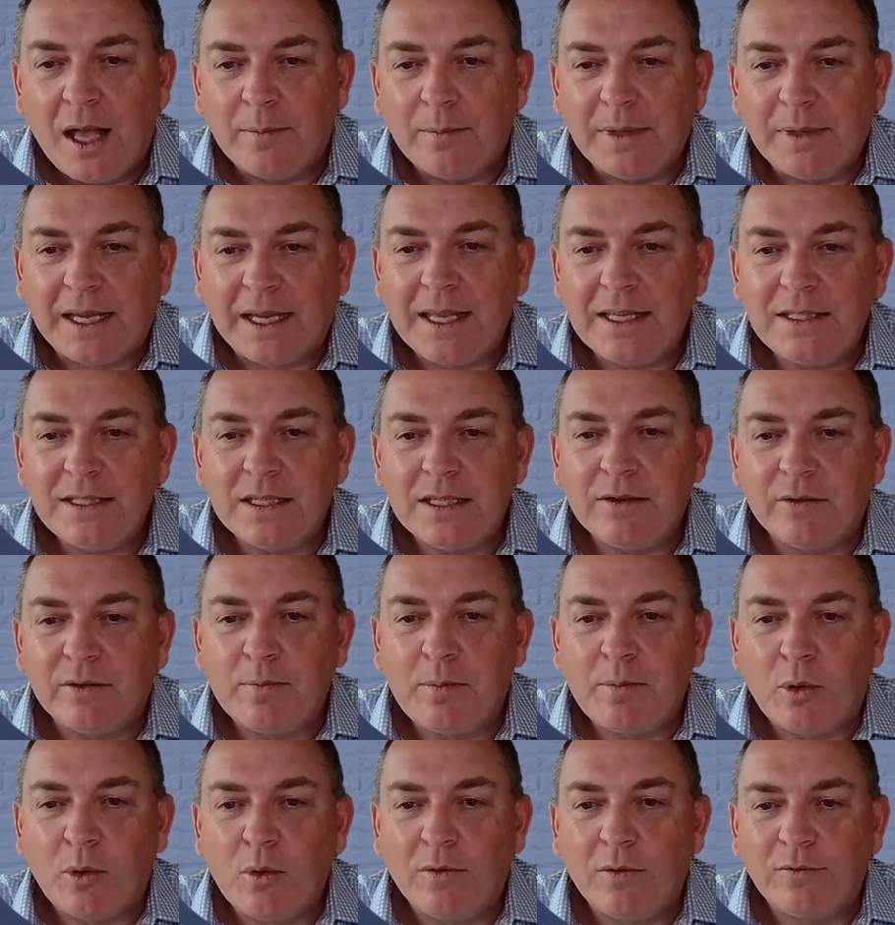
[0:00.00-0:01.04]
And McKinsey
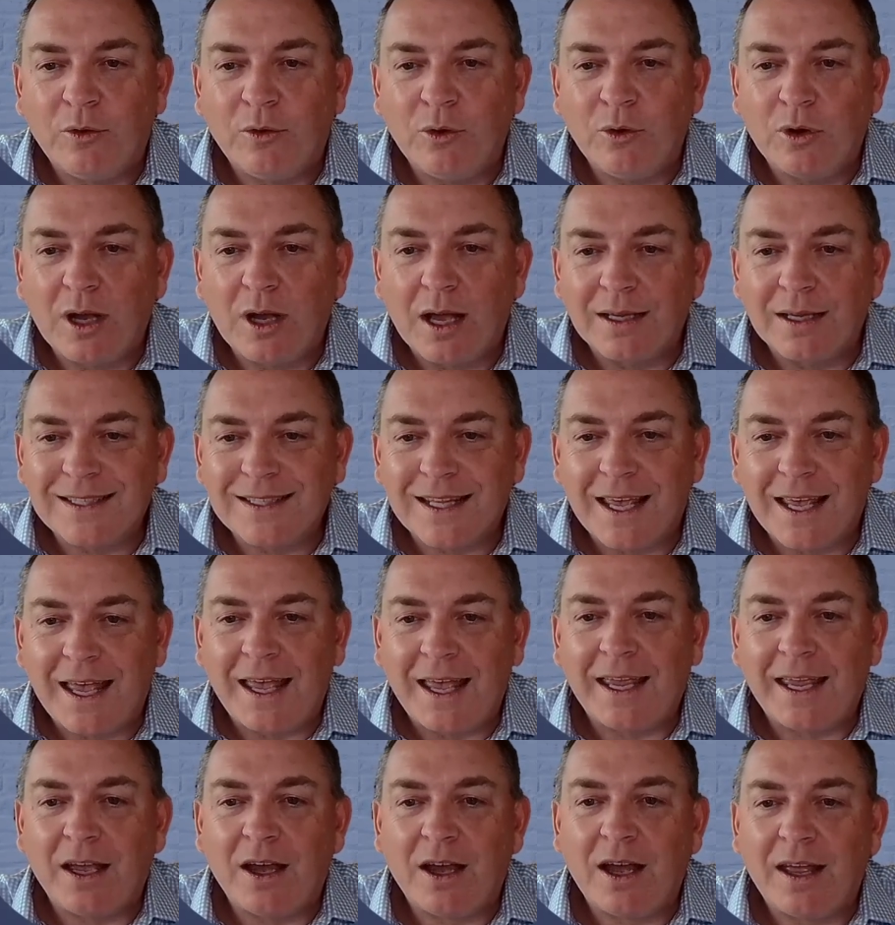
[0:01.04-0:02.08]
report forecasts that
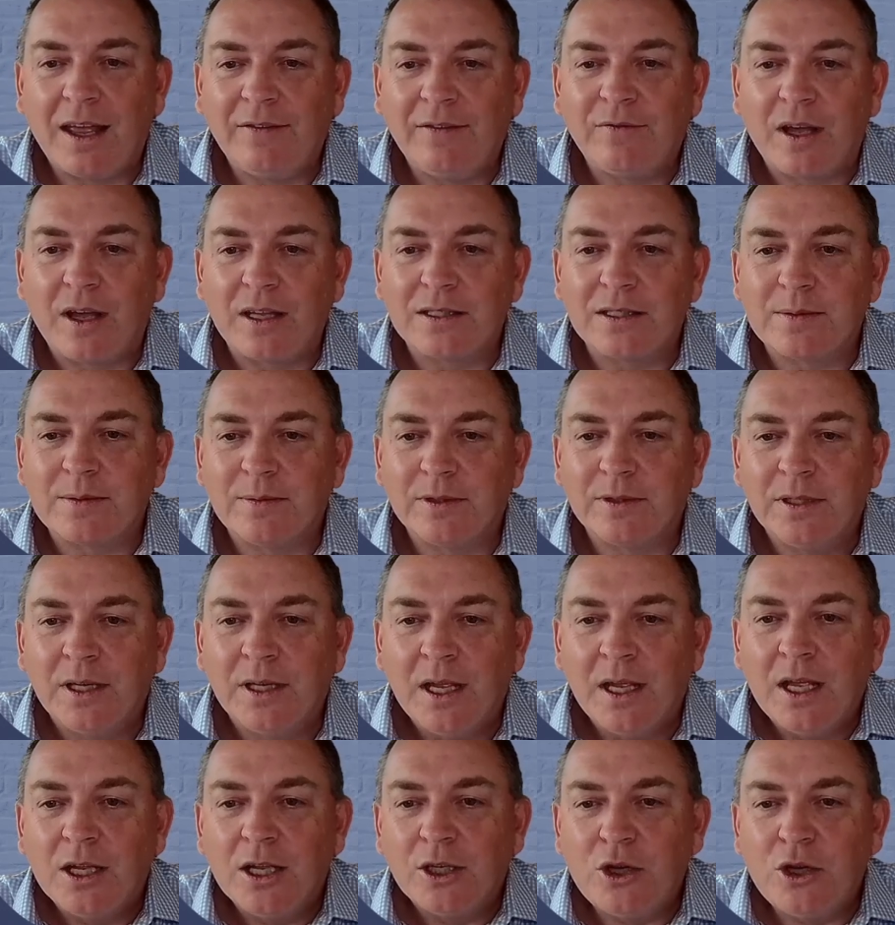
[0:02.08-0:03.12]
AI advancement
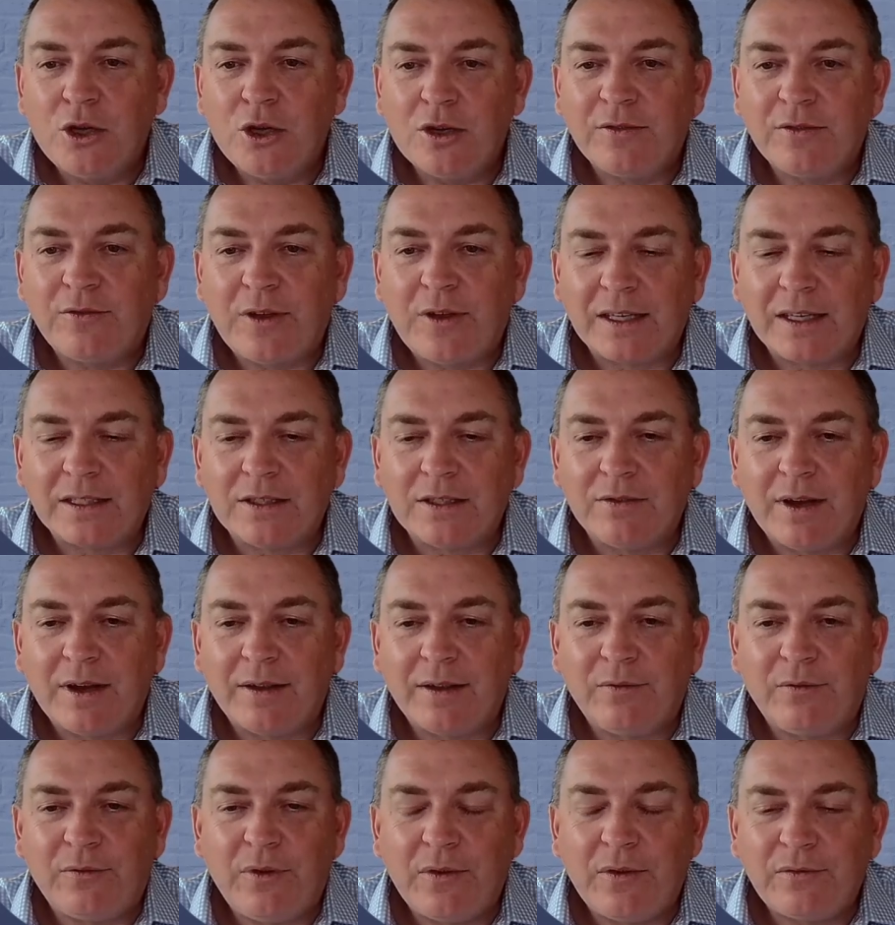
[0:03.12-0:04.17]
could affect
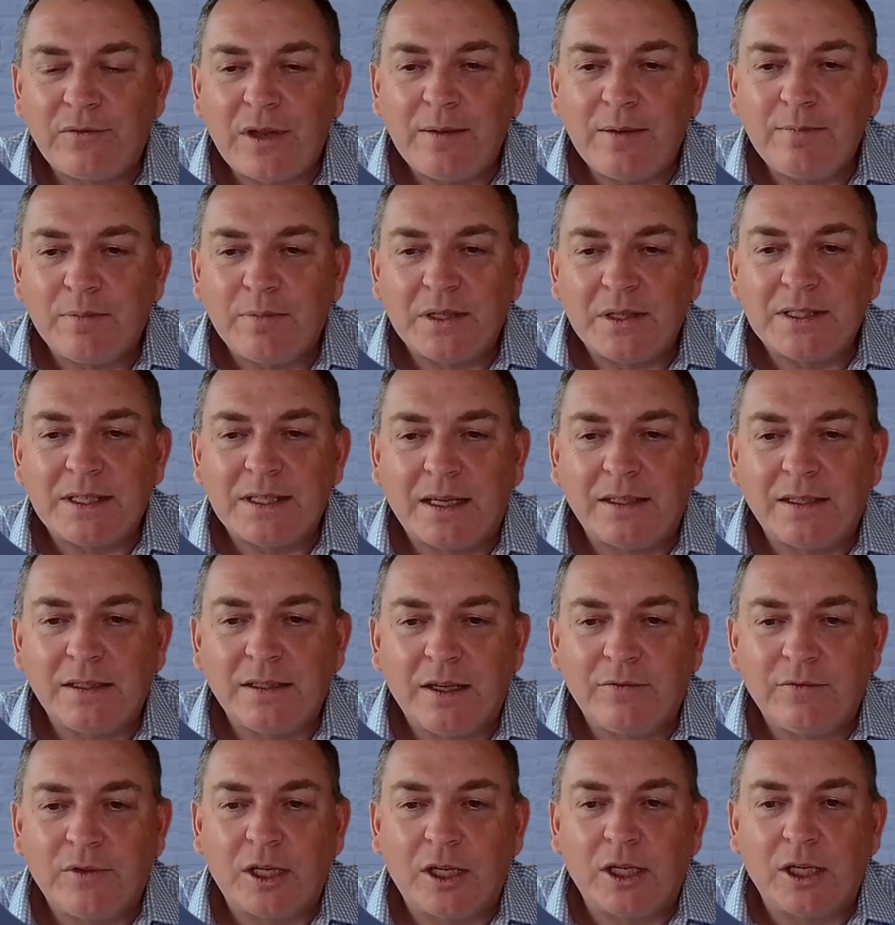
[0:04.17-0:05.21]
around 15%
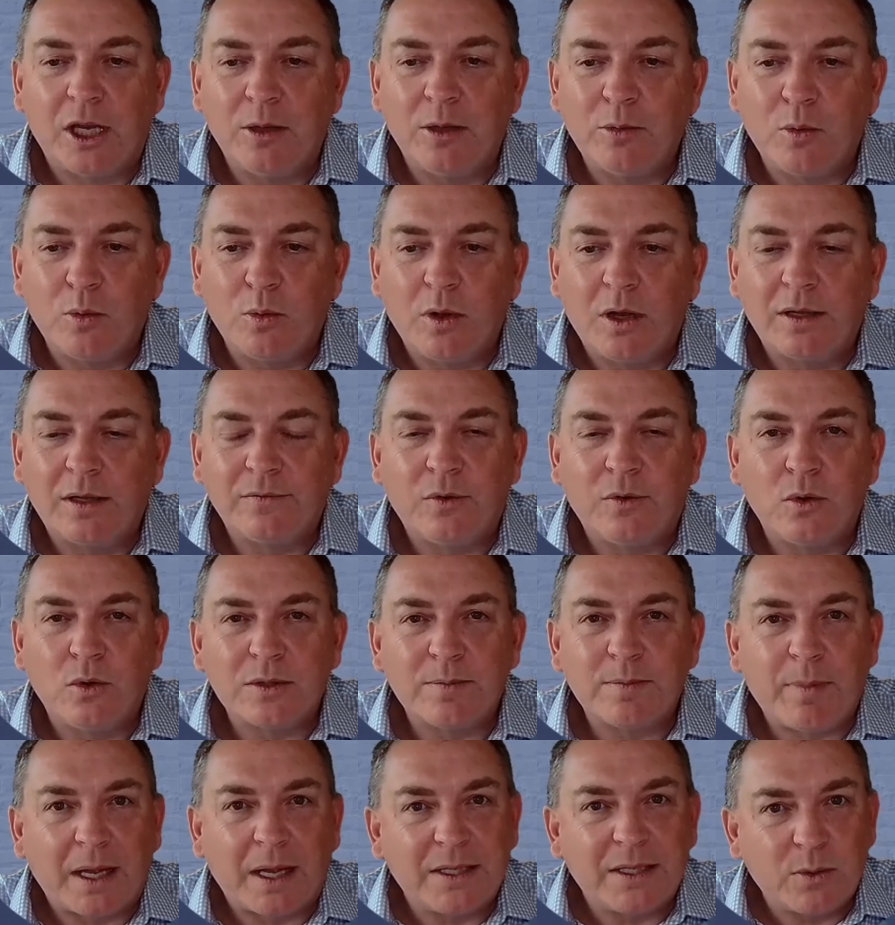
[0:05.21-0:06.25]
of the global
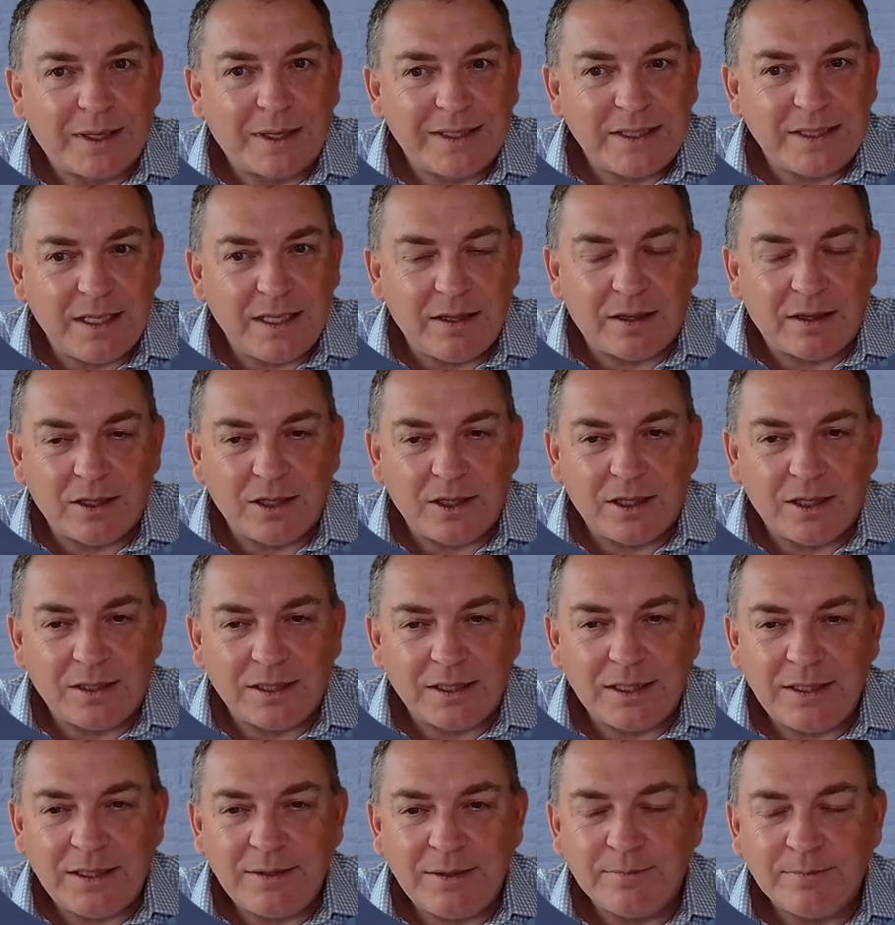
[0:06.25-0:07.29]
workforce by
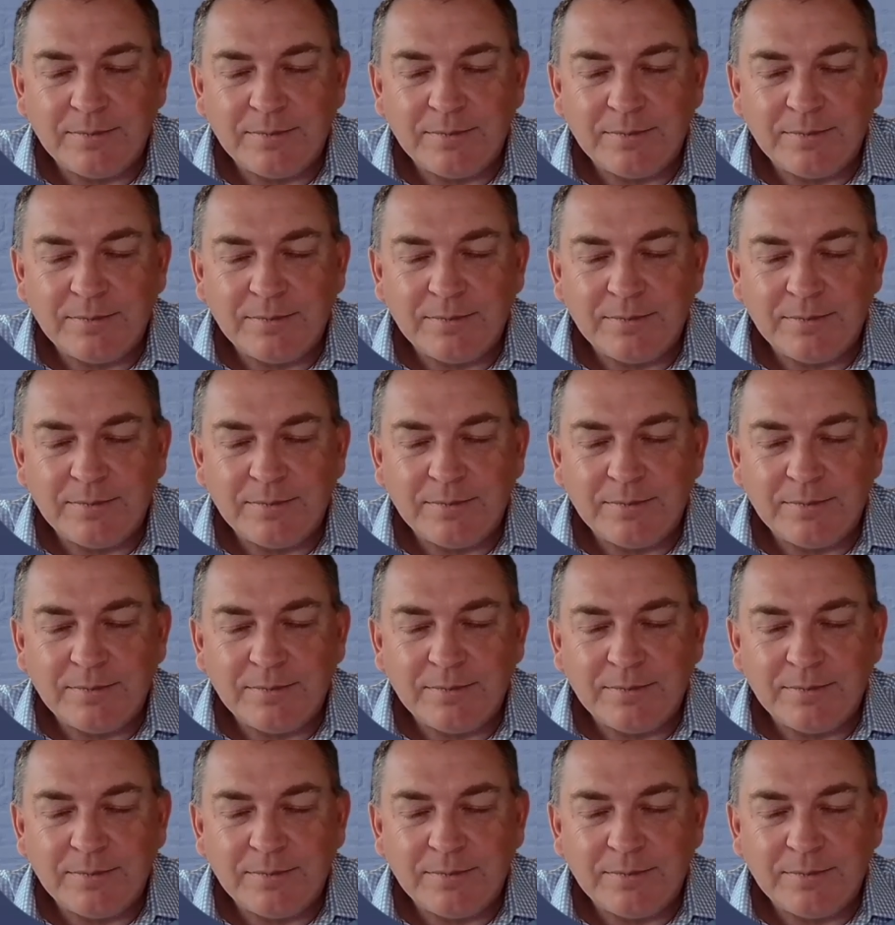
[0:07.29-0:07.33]
2030.